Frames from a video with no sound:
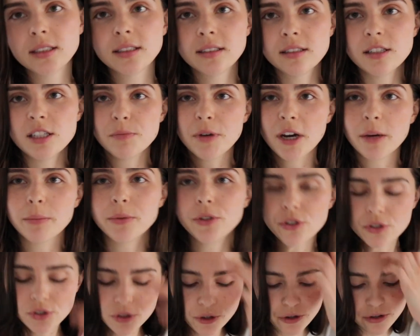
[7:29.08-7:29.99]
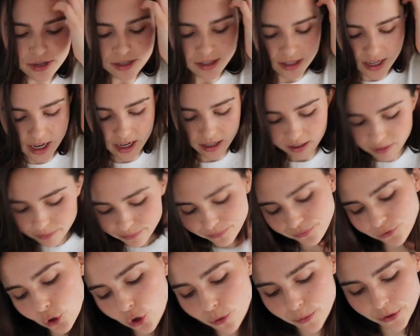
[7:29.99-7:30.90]
This barbecue sauce is like
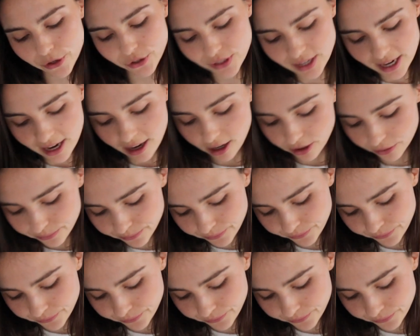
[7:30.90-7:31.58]
almost out.